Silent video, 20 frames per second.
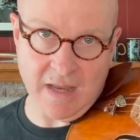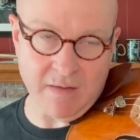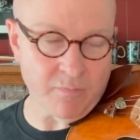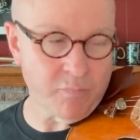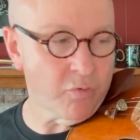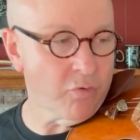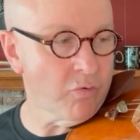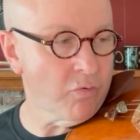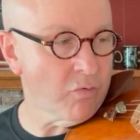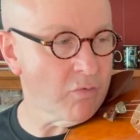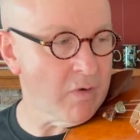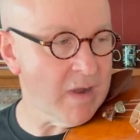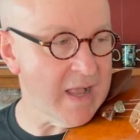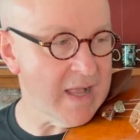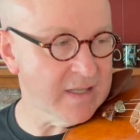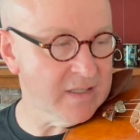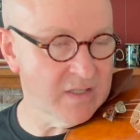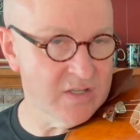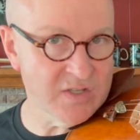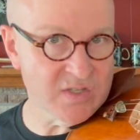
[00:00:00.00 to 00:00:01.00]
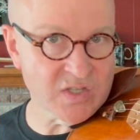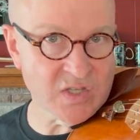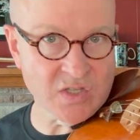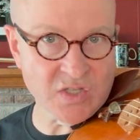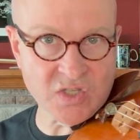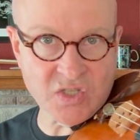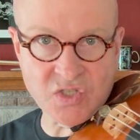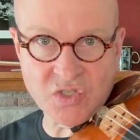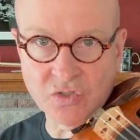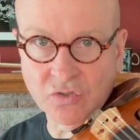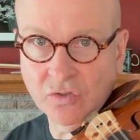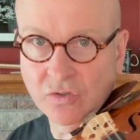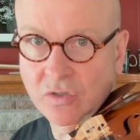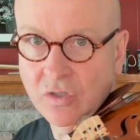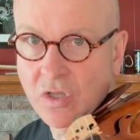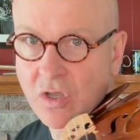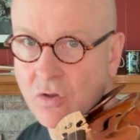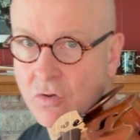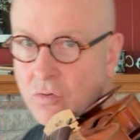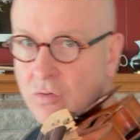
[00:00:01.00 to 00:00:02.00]
and practice
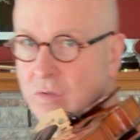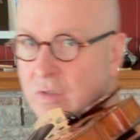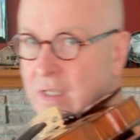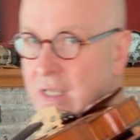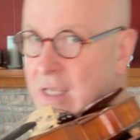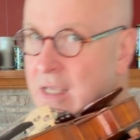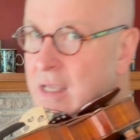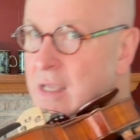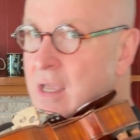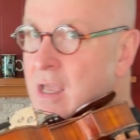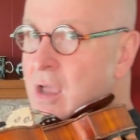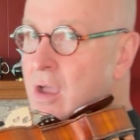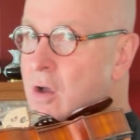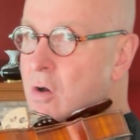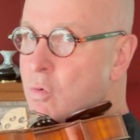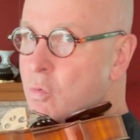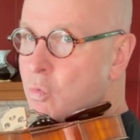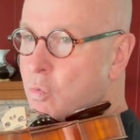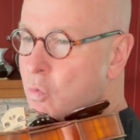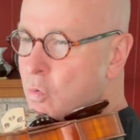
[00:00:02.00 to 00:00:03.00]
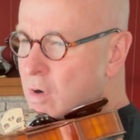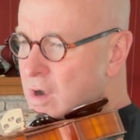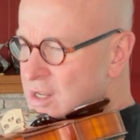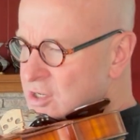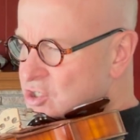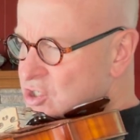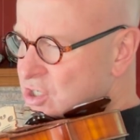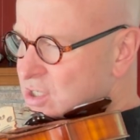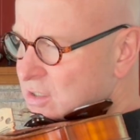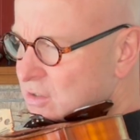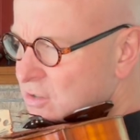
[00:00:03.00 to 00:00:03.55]
slowly watching